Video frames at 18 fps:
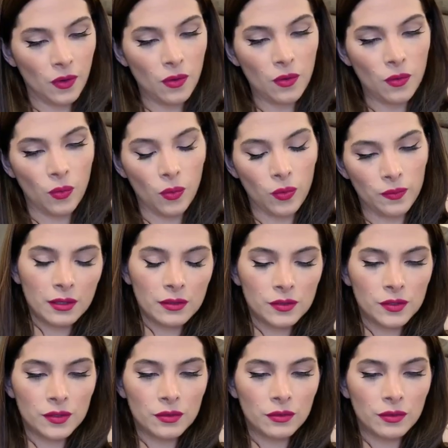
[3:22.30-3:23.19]
Oh,
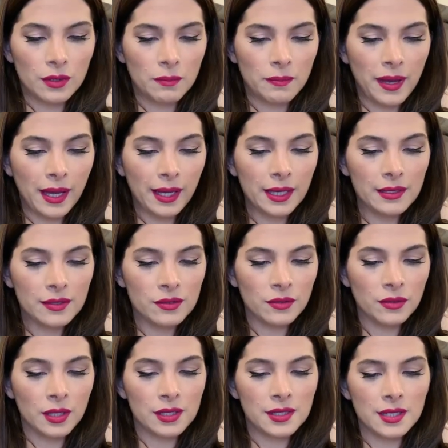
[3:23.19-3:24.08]
so the backings
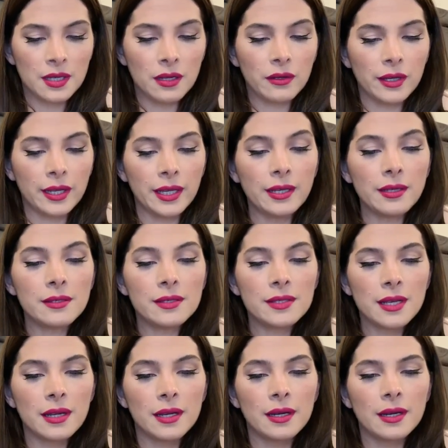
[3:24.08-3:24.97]
on these
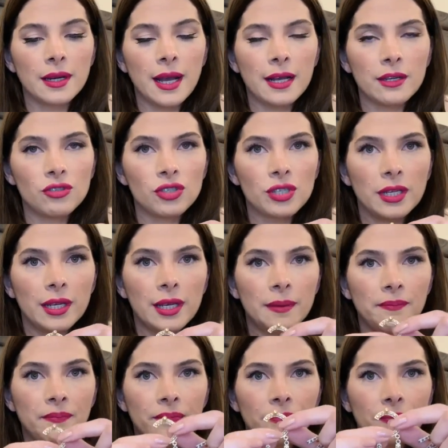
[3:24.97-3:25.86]
earrings are
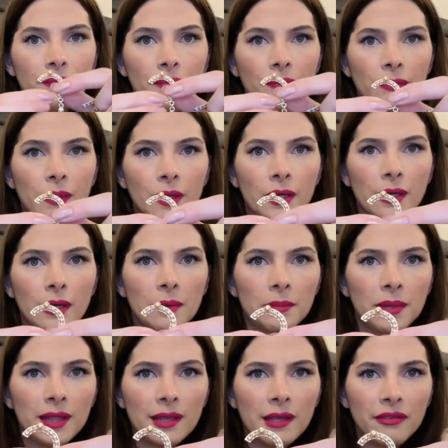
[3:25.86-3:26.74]
actually a
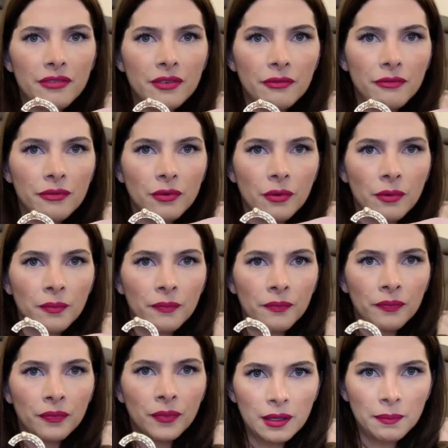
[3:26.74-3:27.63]
bit different
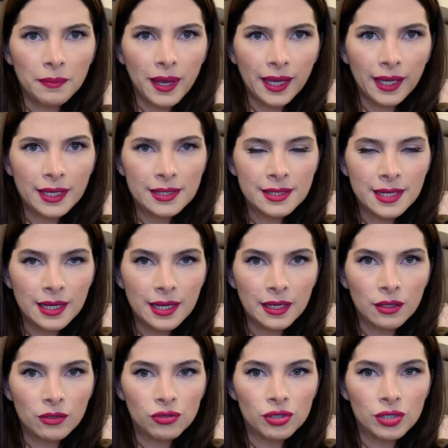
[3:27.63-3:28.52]
from the backings that I
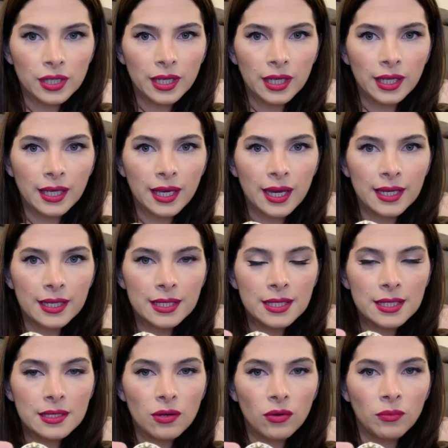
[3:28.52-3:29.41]
usually
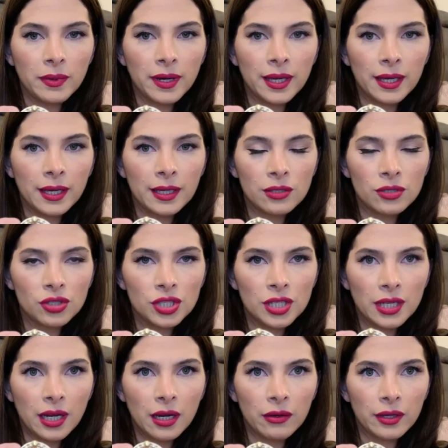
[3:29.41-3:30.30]
get on my
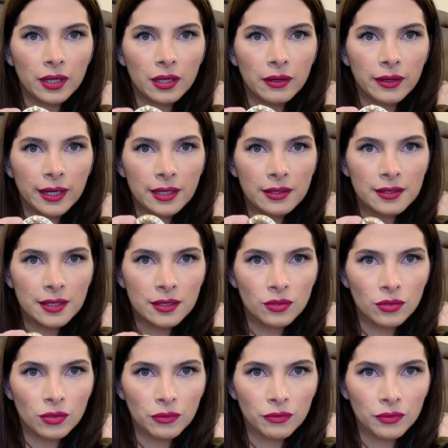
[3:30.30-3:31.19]
Chanel earrings. I
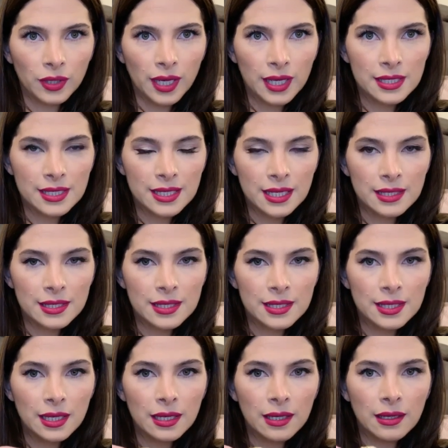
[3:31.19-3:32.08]
don't know if you guys can
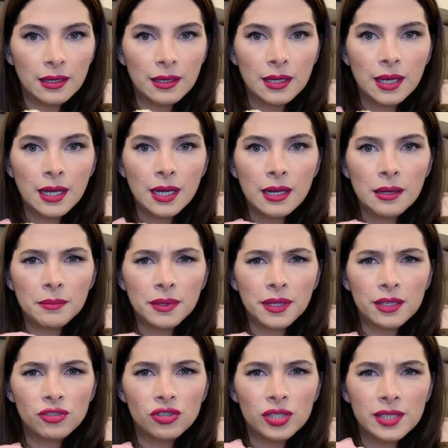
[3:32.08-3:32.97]
see, but
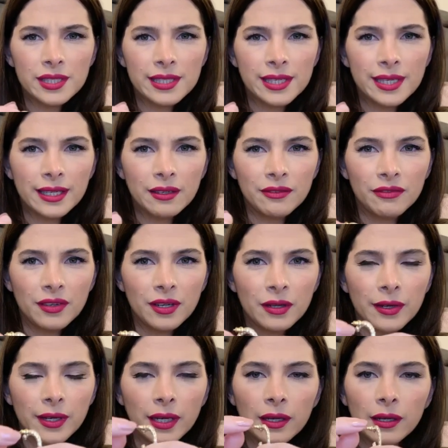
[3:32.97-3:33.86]
it's just like a
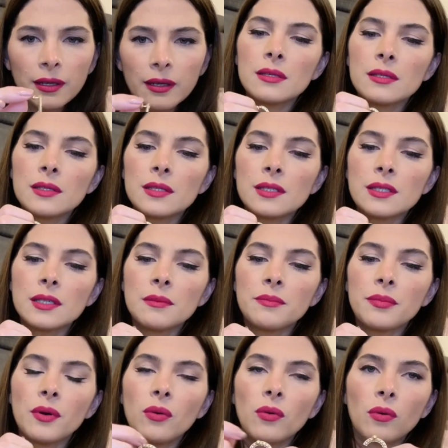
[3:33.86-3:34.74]
very
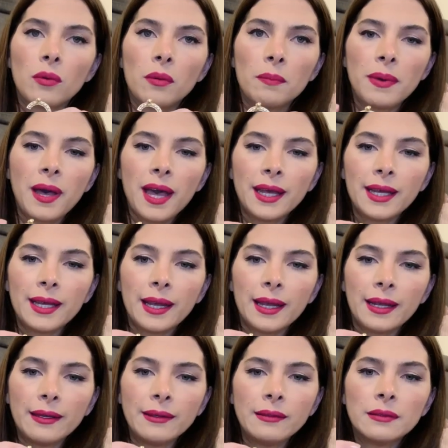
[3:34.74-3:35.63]
simple
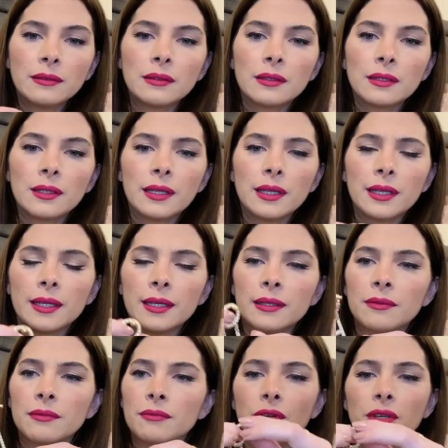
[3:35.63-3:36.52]
backing.
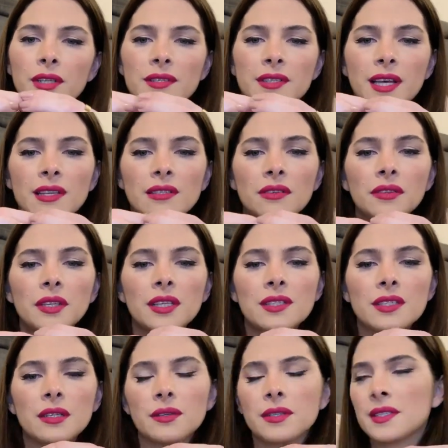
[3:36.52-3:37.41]
And for the size of
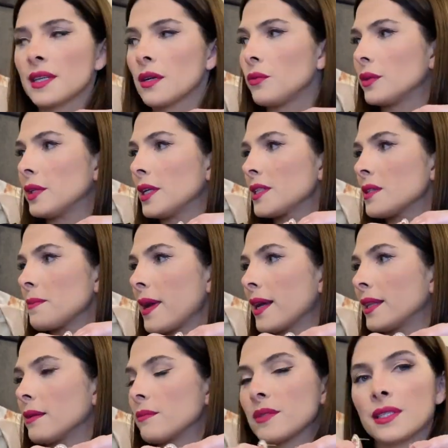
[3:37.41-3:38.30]
these earrings, I would
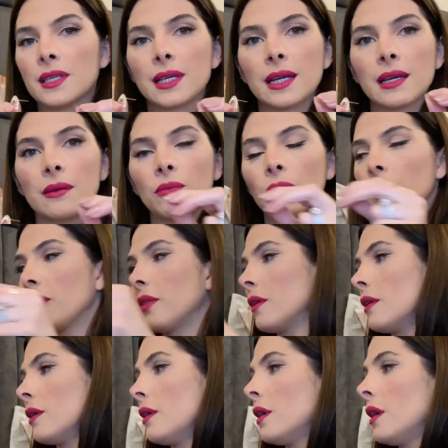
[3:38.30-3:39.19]
expect them to come with
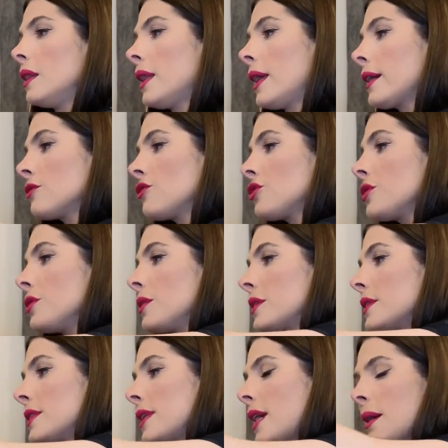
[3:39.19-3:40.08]
the larger
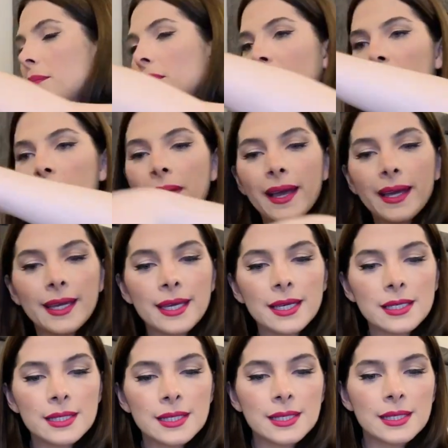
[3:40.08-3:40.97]
type of
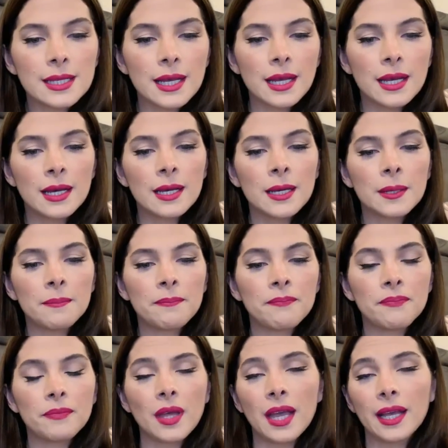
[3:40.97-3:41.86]
backings.
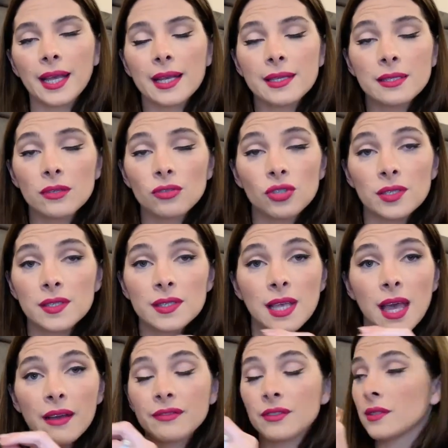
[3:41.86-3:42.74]
Um, I guess I just
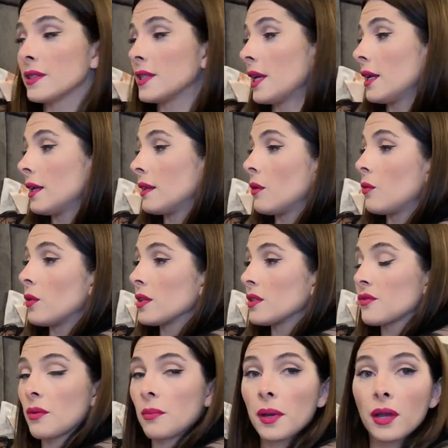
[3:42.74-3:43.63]
have to take the
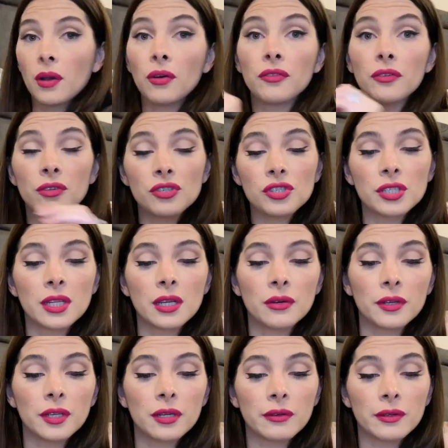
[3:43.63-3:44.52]
ones from my older
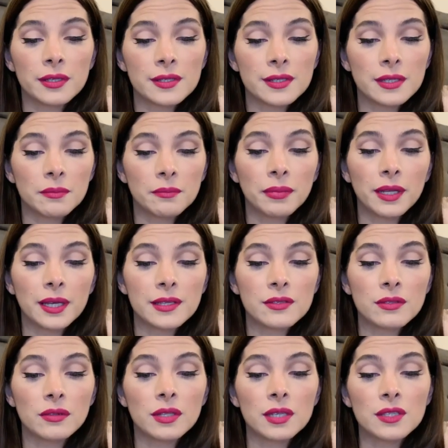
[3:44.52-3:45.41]
Chanel earrings and
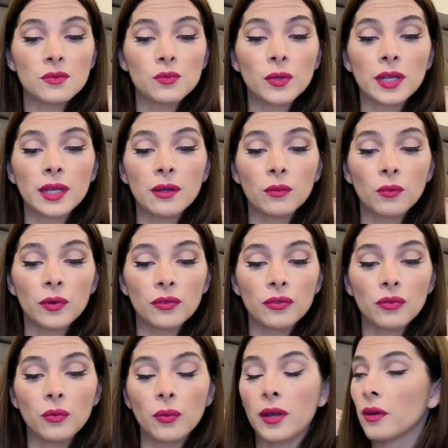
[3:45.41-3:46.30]
place on these when I want
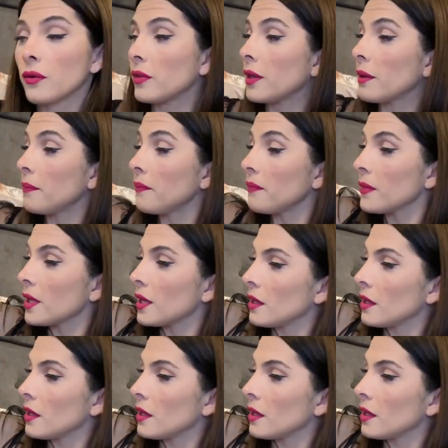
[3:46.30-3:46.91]
to wear them.